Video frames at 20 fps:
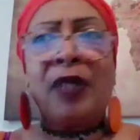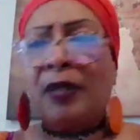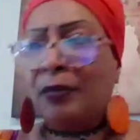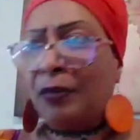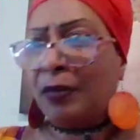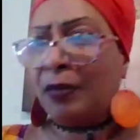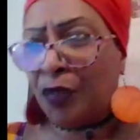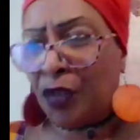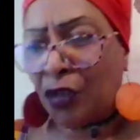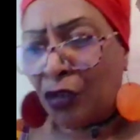
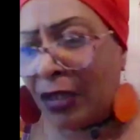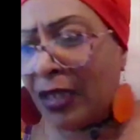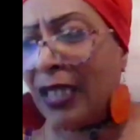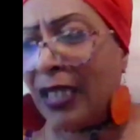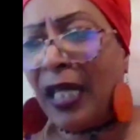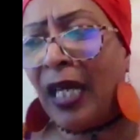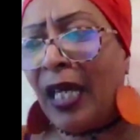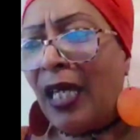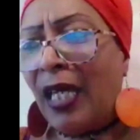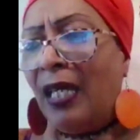But
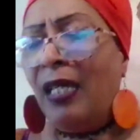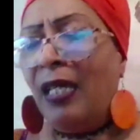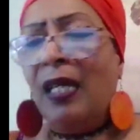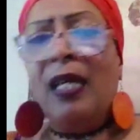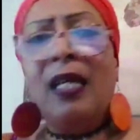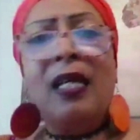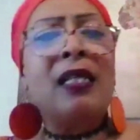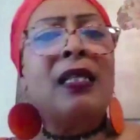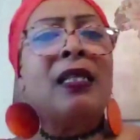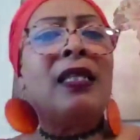today,
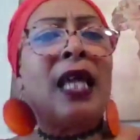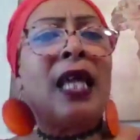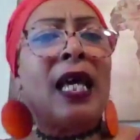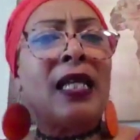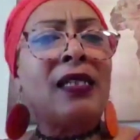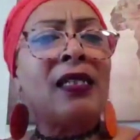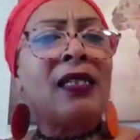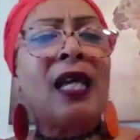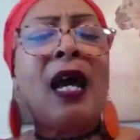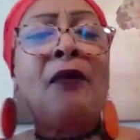
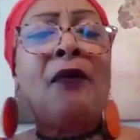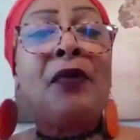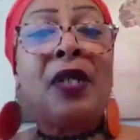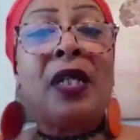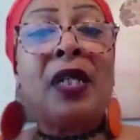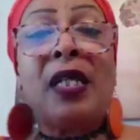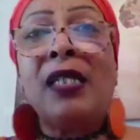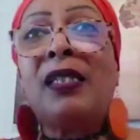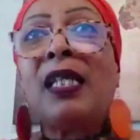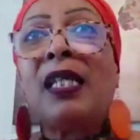that's
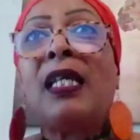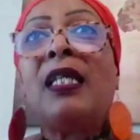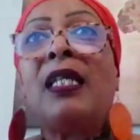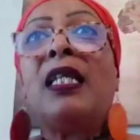how it is.